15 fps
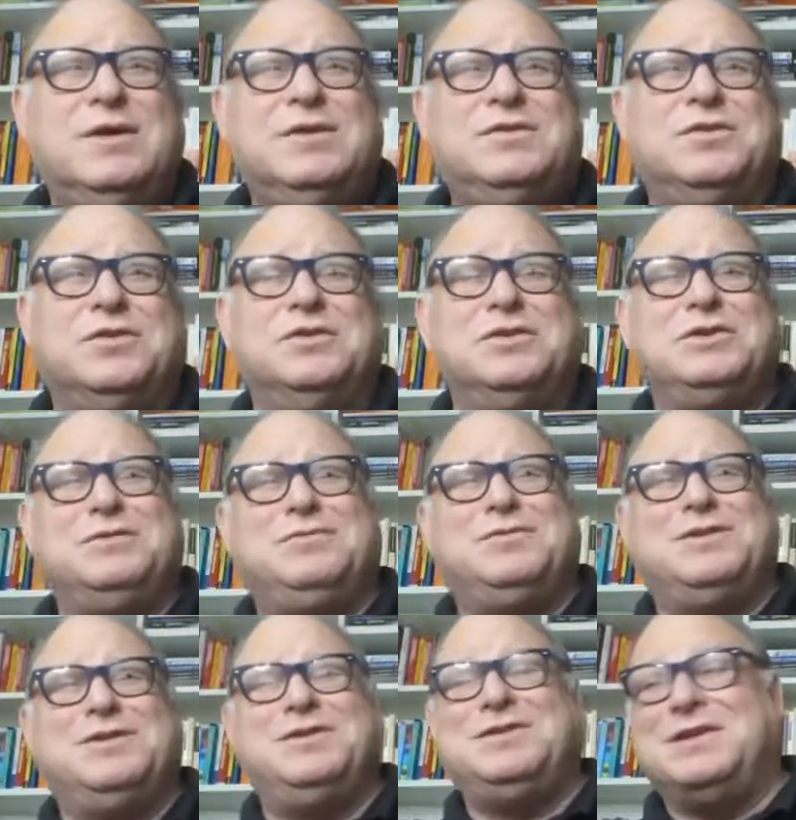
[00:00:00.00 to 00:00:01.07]
So you're looking for
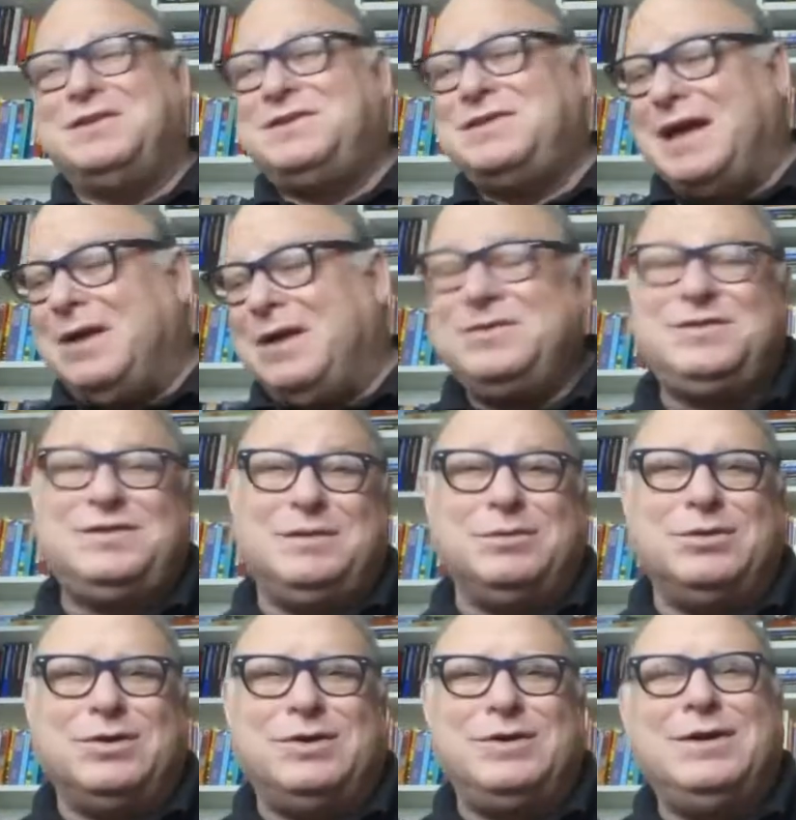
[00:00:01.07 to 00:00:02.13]
things that sound
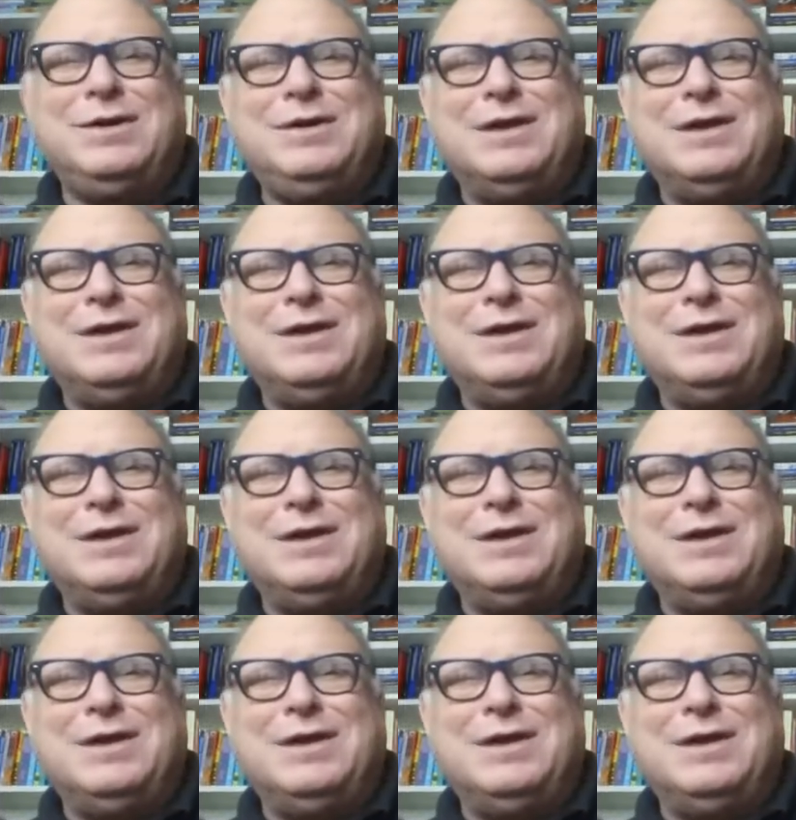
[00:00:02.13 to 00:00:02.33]
similar.